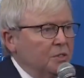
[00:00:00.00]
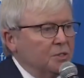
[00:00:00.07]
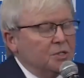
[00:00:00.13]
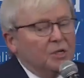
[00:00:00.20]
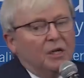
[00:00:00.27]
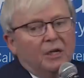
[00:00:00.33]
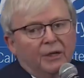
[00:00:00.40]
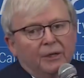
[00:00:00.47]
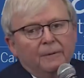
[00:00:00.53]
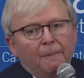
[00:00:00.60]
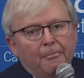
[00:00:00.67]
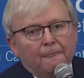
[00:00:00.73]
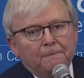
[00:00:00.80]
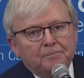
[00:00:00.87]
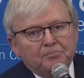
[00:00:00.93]
in China
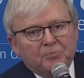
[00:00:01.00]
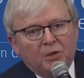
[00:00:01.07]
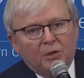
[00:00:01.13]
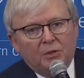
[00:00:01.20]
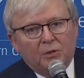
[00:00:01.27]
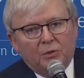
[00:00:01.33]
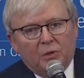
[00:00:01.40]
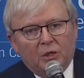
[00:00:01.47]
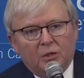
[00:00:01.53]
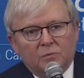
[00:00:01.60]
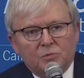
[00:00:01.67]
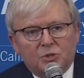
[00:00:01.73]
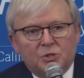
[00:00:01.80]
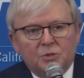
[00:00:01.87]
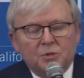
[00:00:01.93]

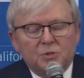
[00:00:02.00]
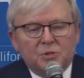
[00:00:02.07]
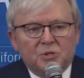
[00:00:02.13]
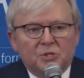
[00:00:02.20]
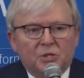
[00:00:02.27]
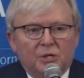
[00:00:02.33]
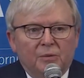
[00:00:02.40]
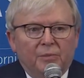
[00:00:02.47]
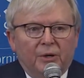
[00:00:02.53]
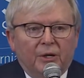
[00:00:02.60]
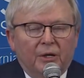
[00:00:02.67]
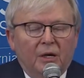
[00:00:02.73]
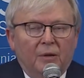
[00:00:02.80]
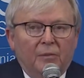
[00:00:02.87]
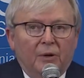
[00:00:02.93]
who choose to see
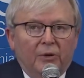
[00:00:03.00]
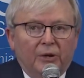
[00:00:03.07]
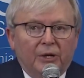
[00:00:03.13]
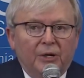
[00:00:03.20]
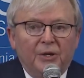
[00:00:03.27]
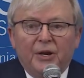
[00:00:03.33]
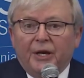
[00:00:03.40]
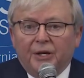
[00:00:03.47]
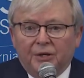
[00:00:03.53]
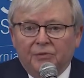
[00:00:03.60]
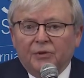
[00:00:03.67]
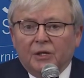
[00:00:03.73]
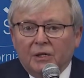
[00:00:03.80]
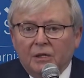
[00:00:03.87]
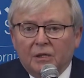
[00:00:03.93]
America
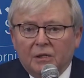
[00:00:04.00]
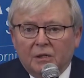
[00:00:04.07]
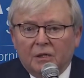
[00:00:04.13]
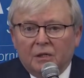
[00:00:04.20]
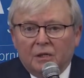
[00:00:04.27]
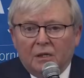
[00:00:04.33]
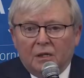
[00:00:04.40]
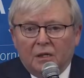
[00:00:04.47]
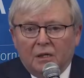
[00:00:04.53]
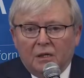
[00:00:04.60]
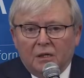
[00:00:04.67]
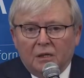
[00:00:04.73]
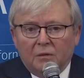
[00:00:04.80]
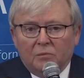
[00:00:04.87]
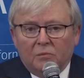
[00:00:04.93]
negatively,
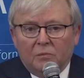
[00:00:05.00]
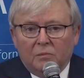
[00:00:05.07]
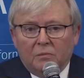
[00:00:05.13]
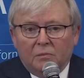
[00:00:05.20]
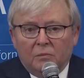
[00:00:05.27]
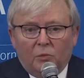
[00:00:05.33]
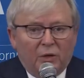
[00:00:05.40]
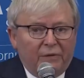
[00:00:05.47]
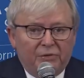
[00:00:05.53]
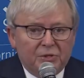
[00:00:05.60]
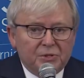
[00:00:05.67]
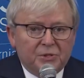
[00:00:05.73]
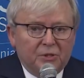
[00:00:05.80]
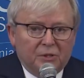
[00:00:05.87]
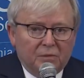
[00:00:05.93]
whatever
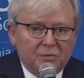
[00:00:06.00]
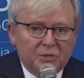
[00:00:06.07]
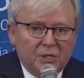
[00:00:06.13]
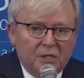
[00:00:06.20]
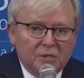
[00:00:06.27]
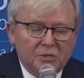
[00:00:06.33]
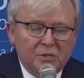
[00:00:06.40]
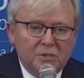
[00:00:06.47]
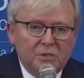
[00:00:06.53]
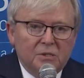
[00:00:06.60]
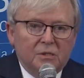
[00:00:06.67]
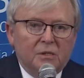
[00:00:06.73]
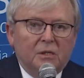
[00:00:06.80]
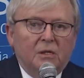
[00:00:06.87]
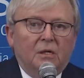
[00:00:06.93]
the
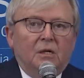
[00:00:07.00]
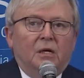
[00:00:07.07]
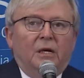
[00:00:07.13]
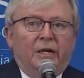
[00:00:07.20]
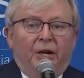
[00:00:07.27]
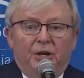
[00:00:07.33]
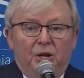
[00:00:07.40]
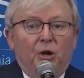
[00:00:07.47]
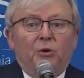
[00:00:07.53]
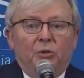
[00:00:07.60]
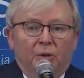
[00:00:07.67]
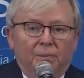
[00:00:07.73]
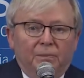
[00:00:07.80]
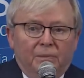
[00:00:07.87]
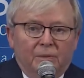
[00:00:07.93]
circumstances. And I know
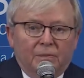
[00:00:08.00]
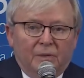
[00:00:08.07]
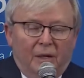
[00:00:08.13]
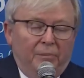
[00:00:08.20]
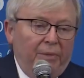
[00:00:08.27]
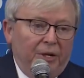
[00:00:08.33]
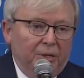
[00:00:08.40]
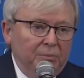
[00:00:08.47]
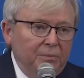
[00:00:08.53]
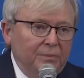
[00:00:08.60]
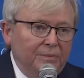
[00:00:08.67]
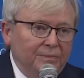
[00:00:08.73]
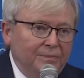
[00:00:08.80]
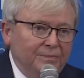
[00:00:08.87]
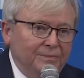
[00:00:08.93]
them. I met
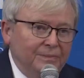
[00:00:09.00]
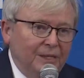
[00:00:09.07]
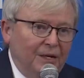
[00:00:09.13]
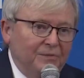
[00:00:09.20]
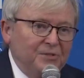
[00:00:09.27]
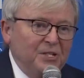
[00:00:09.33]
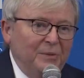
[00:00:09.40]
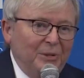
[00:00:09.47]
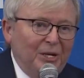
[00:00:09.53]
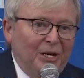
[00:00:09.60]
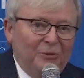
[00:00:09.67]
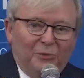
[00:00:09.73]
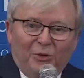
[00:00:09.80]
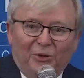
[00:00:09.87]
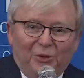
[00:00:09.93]
them. I've
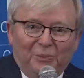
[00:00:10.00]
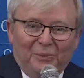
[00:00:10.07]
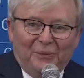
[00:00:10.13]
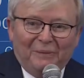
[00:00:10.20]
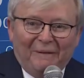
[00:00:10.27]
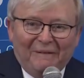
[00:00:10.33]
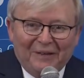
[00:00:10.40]
seminared with them